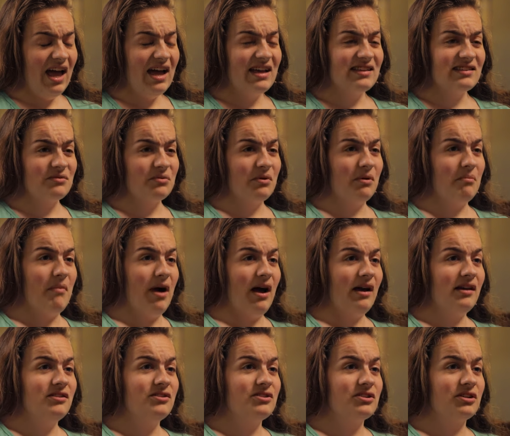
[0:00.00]
as a
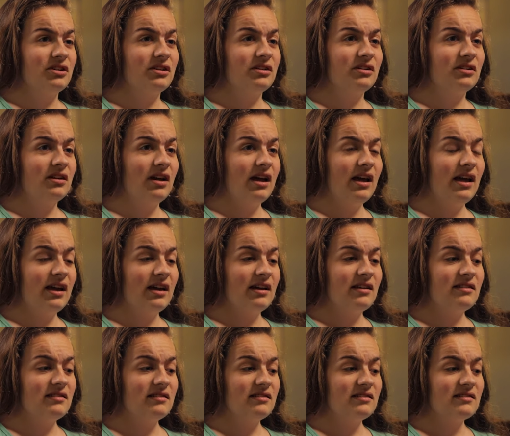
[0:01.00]
reminder
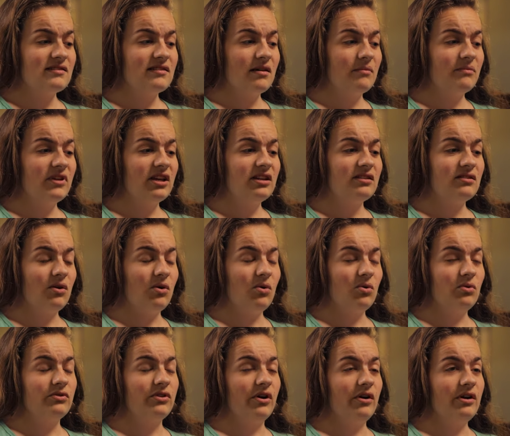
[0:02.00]
and something to
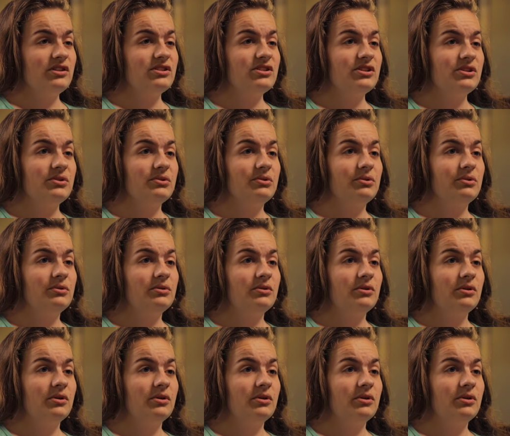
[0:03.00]
hold on to.